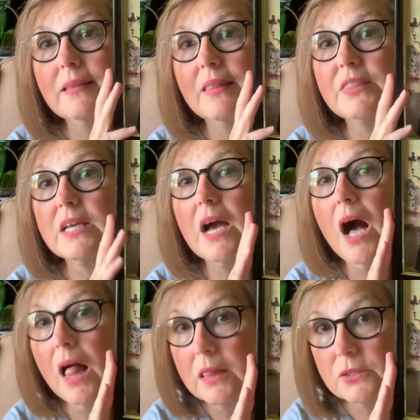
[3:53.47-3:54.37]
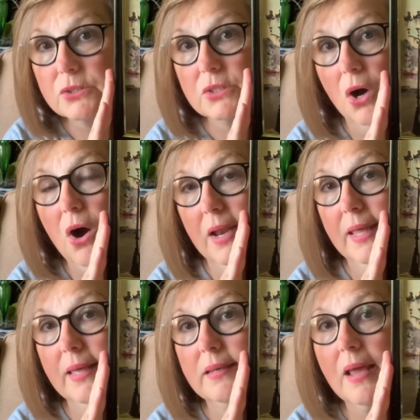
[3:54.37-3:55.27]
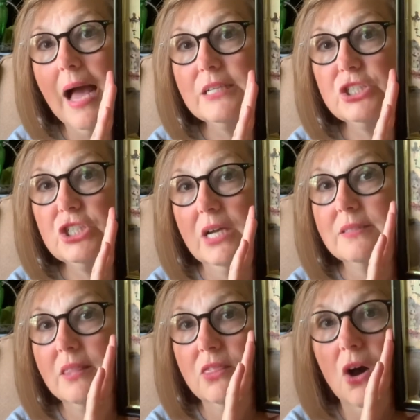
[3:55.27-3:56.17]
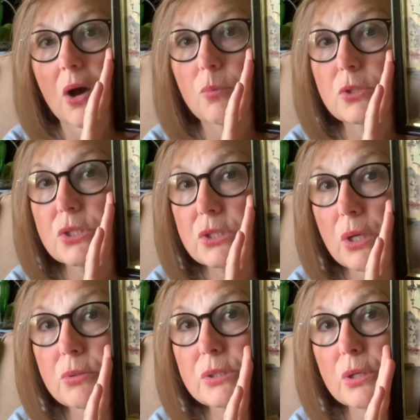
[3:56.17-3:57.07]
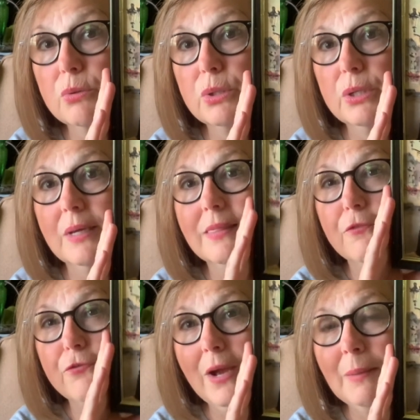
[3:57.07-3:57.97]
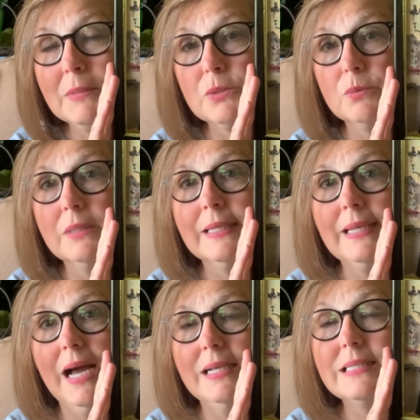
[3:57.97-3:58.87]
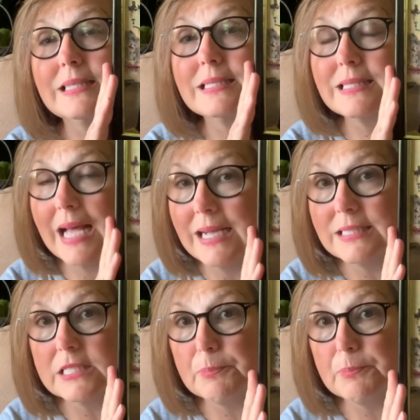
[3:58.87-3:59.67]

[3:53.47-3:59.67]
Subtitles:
the colors on it, I just thought were so good. The frame is really nice. The size is